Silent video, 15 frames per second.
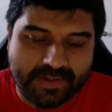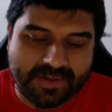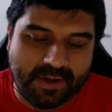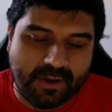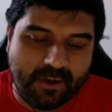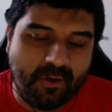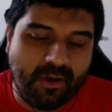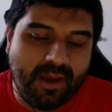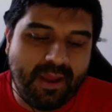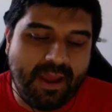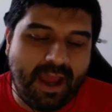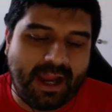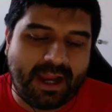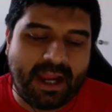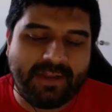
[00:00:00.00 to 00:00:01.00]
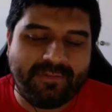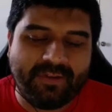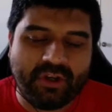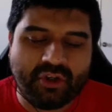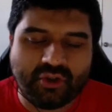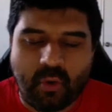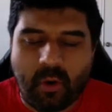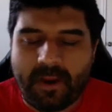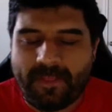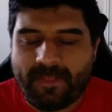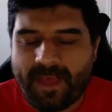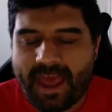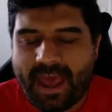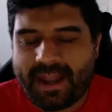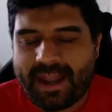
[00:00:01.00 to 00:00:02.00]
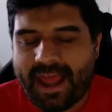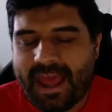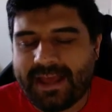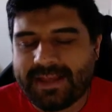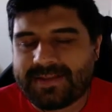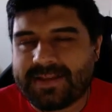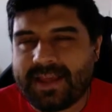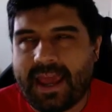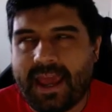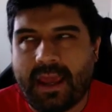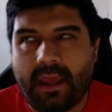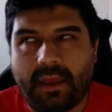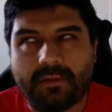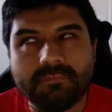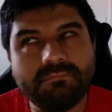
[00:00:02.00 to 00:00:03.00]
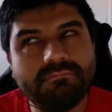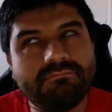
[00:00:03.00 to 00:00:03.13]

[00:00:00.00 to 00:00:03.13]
So I kind of enjoyed that as a